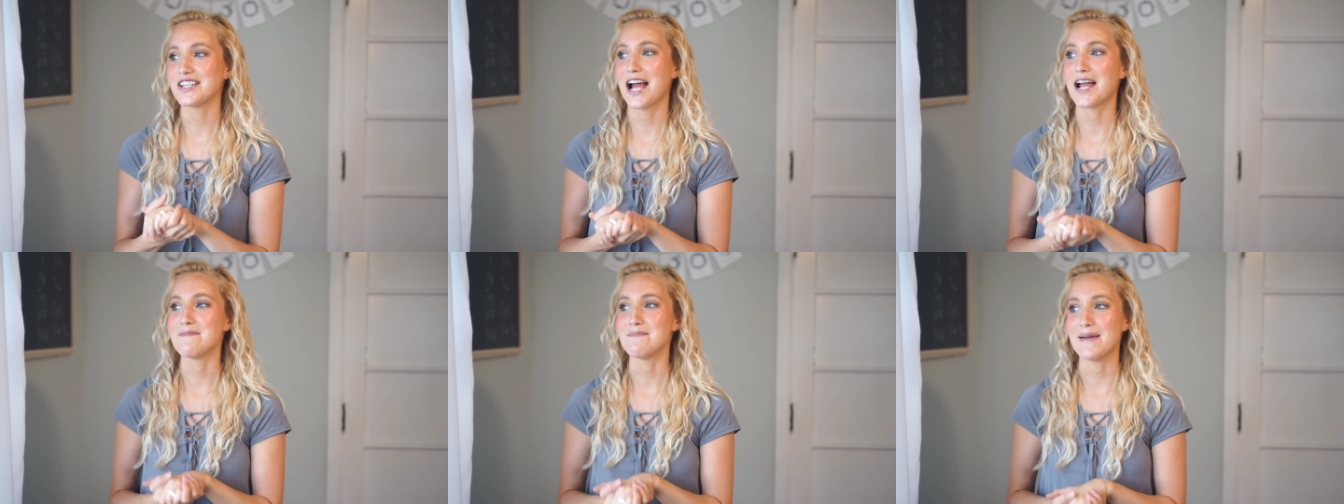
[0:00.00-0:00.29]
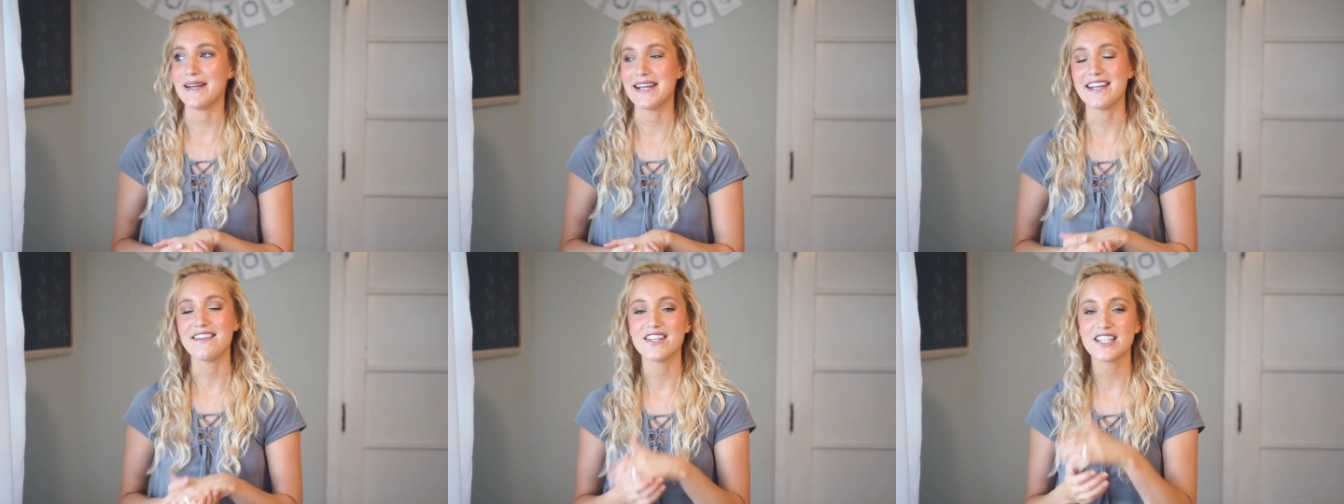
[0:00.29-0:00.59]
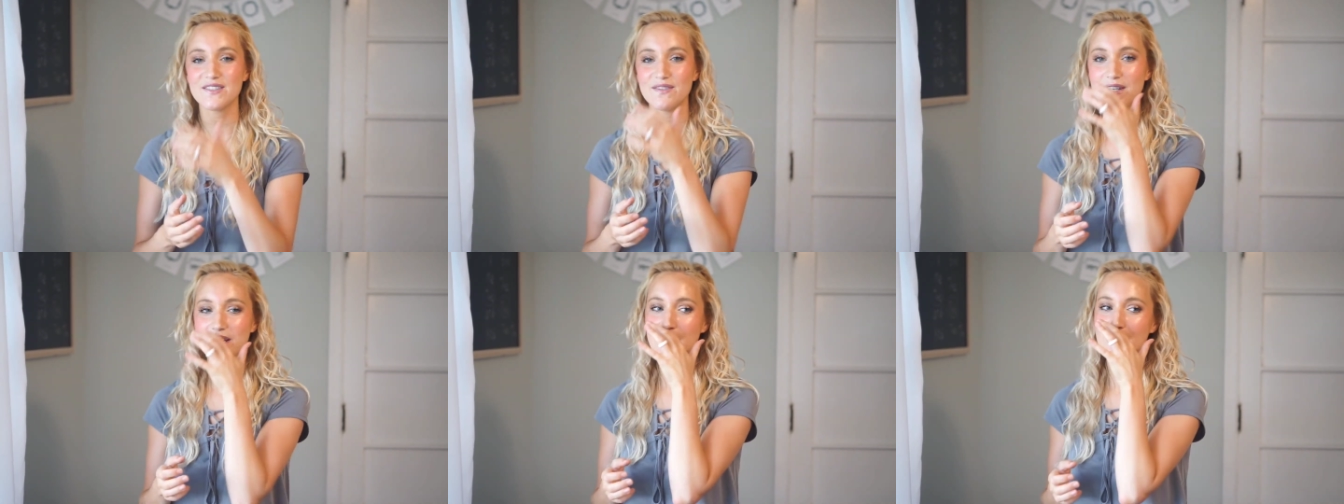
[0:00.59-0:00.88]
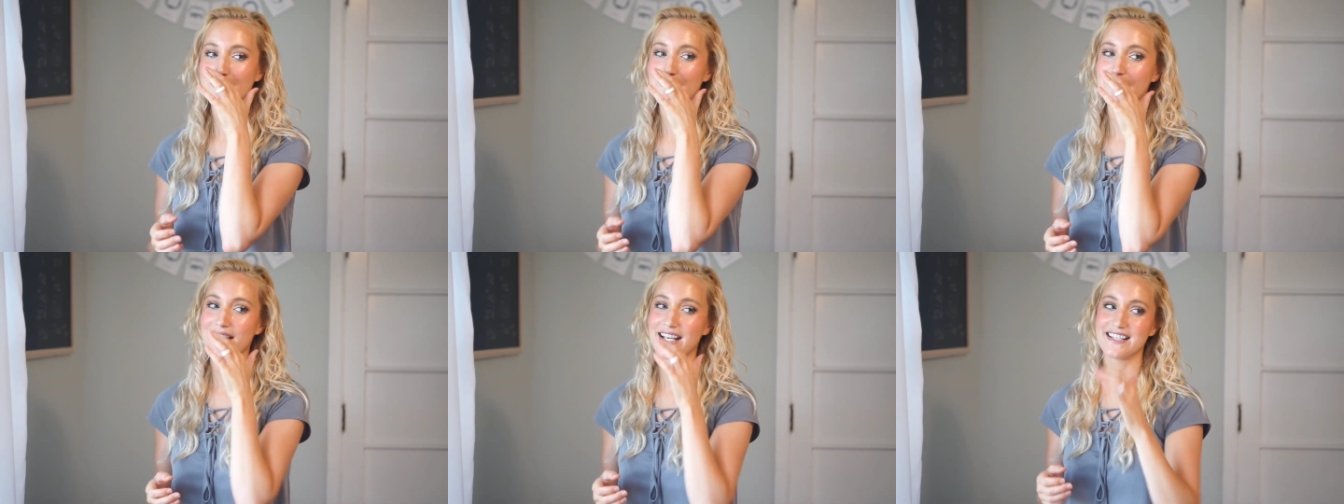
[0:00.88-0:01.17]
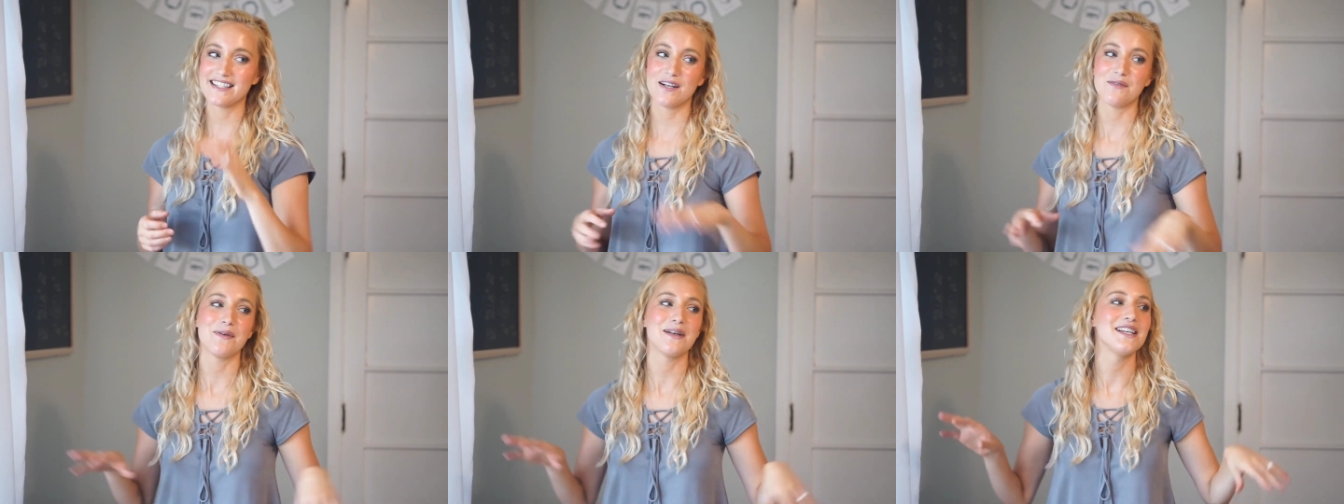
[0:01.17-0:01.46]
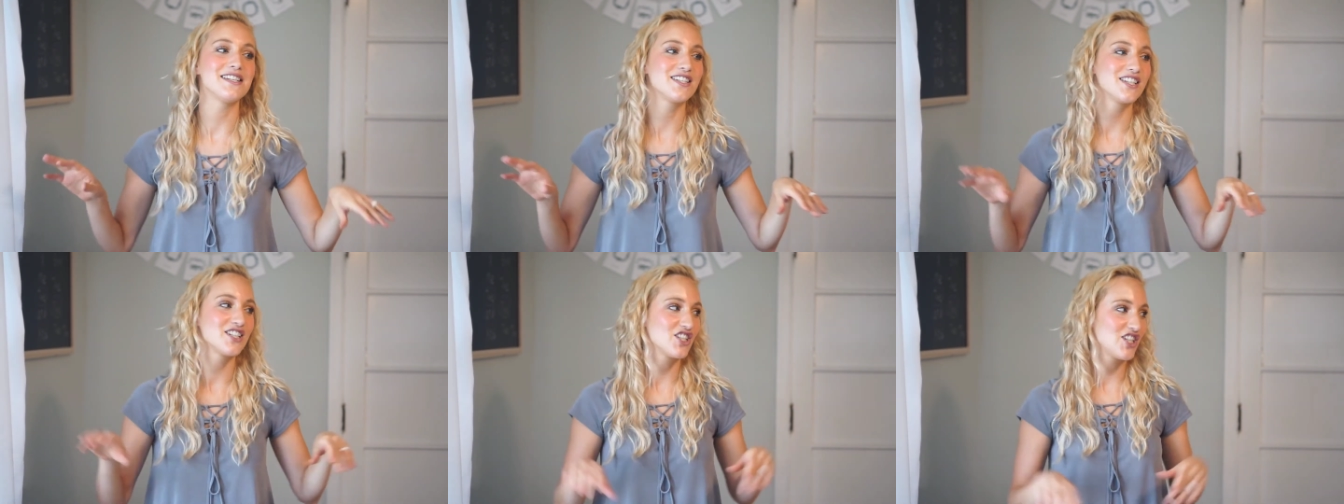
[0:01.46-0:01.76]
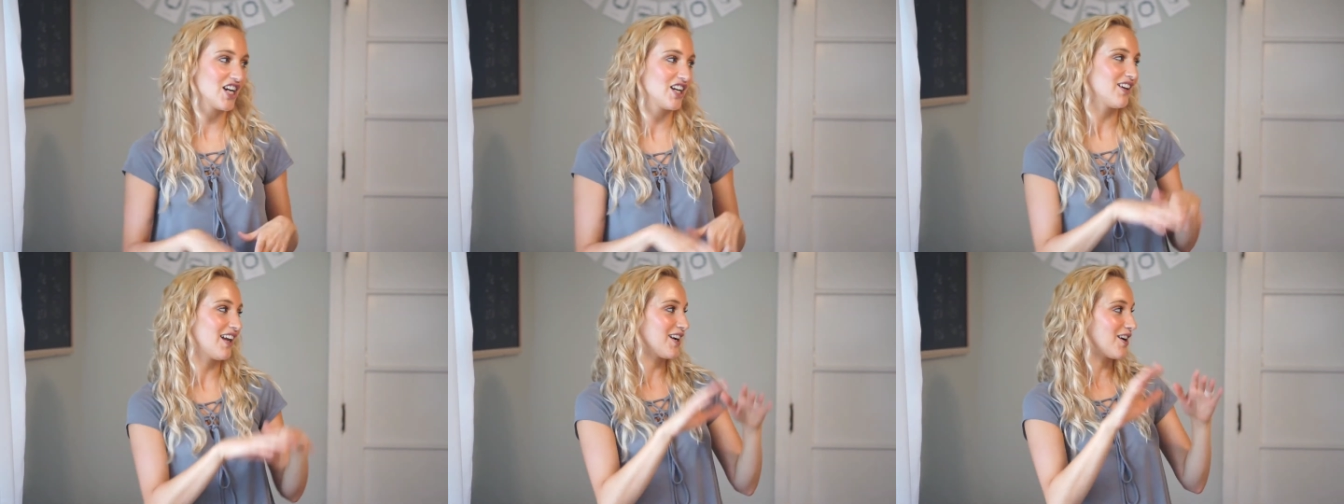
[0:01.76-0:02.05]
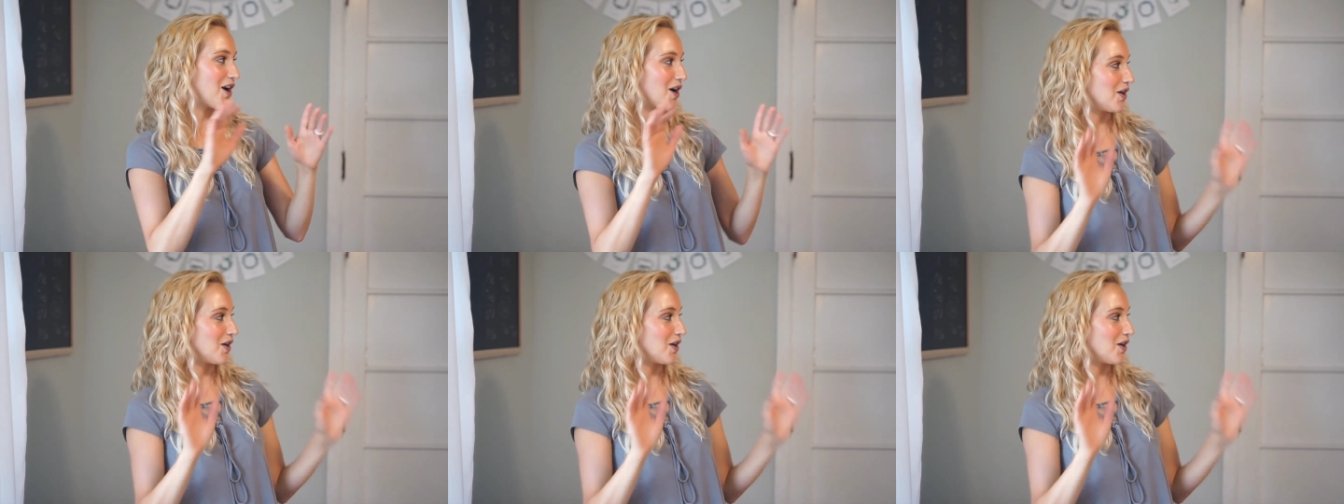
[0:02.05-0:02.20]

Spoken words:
time making this video because I wanted to share like